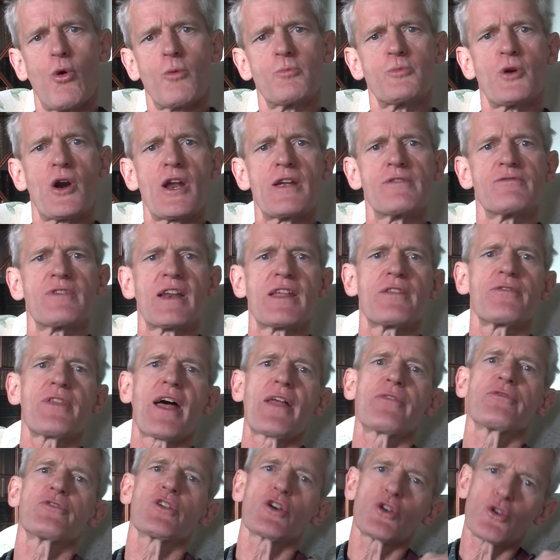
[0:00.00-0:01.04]
bravely
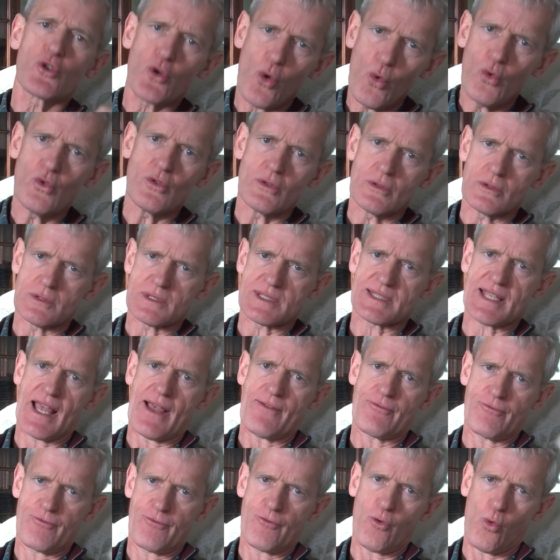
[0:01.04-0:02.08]
than the Gauls have
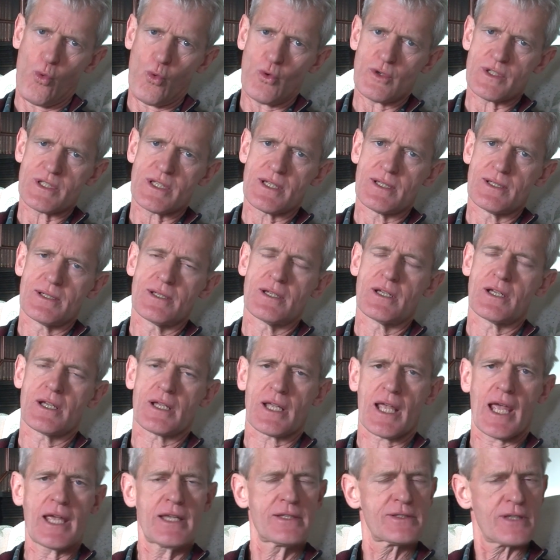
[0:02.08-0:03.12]
fought.
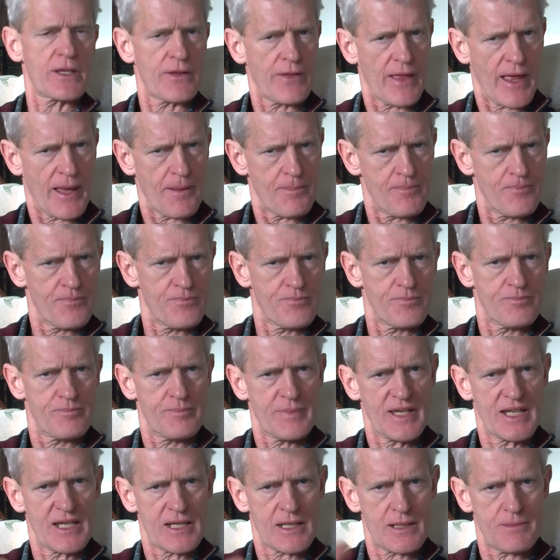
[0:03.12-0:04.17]
Okay, so they're
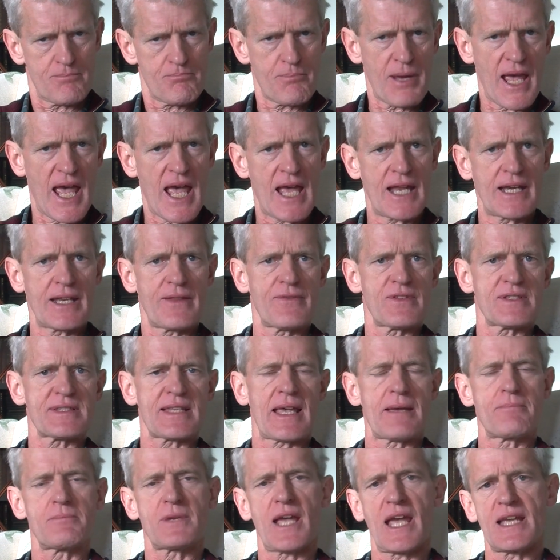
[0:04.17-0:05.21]
being compared in the
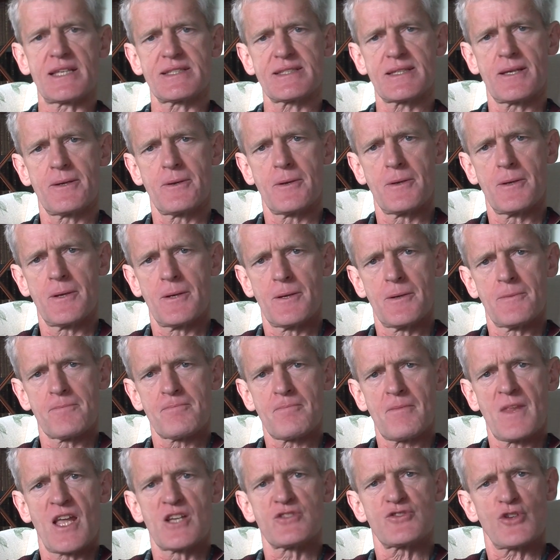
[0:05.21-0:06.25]
same case.
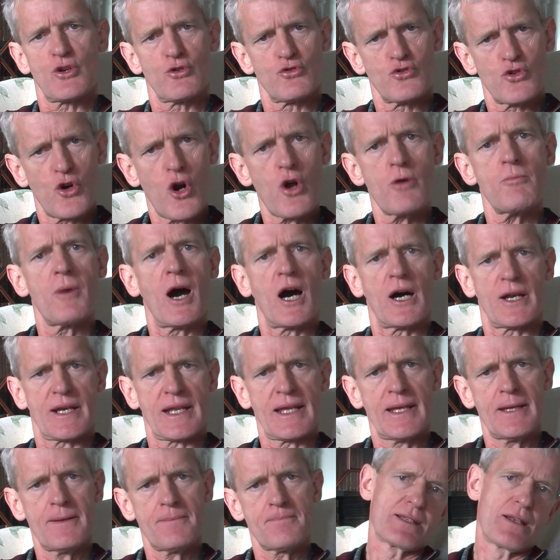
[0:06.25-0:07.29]
So
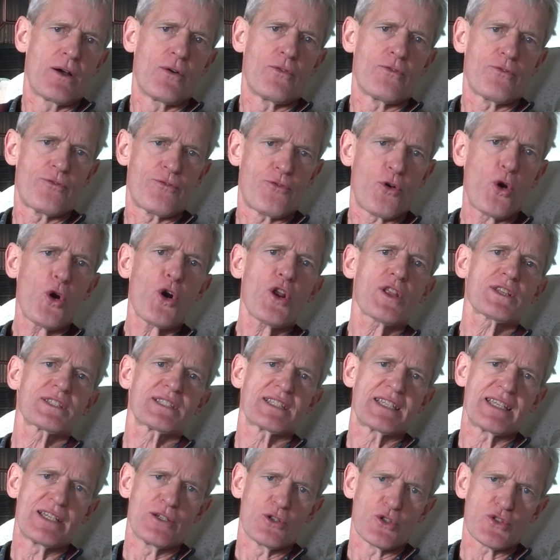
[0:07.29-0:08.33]
Romani
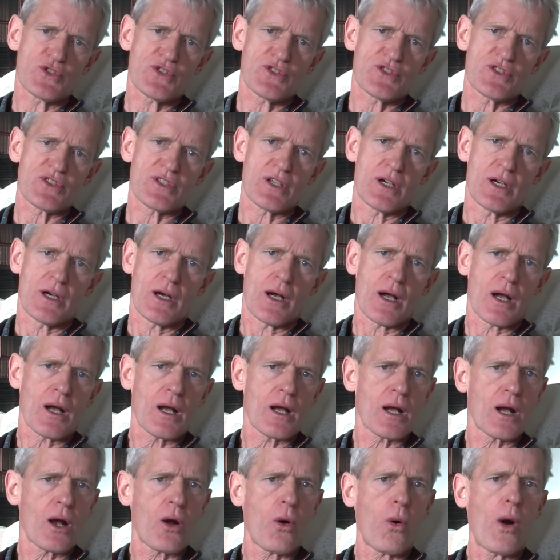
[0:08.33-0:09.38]
fortius
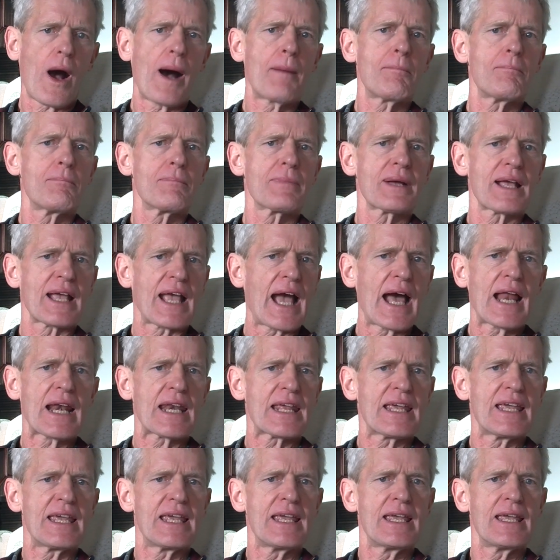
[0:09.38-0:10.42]
quam
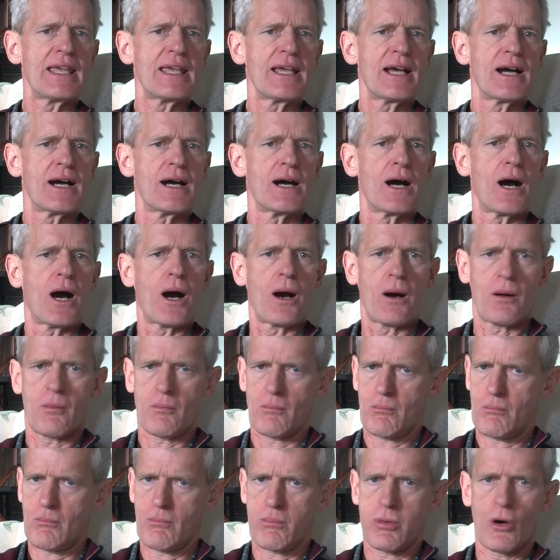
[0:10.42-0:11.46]
Galli
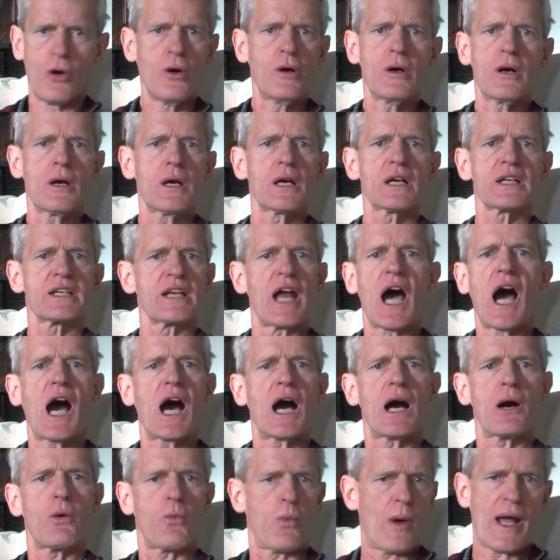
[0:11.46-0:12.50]

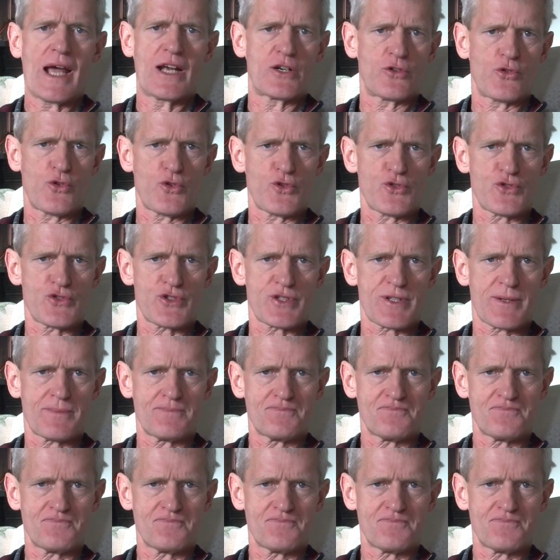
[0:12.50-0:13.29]
pugnaverunt.